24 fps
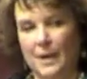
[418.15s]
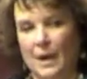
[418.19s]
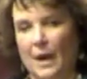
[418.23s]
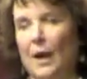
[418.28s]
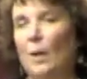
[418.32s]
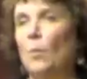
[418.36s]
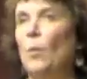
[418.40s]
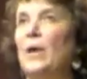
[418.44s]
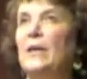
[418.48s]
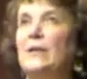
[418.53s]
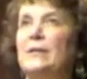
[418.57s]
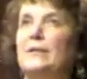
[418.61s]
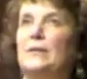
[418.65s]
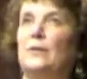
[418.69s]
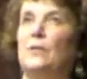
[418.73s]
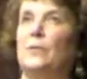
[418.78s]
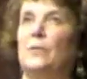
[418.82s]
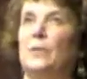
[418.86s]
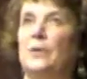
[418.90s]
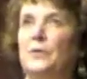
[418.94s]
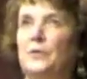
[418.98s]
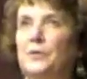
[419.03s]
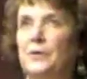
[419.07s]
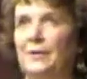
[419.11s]
I want a soul
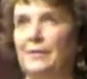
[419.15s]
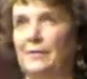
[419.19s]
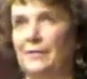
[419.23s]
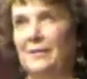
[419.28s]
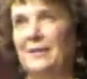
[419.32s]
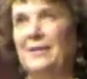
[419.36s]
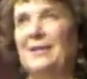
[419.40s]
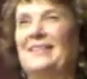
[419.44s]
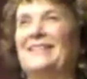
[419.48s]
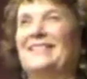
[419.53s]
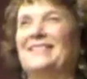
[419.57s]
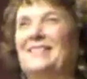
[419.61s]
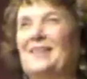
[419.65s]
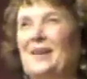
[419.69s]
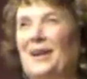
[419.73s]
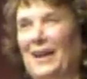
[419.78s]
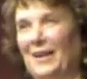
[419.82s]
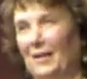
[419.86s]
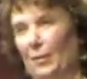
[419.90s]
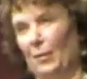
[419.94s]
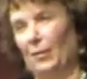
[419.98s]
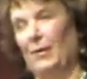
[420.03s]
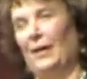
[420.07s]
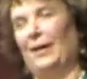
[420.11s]
retrieval. Okay.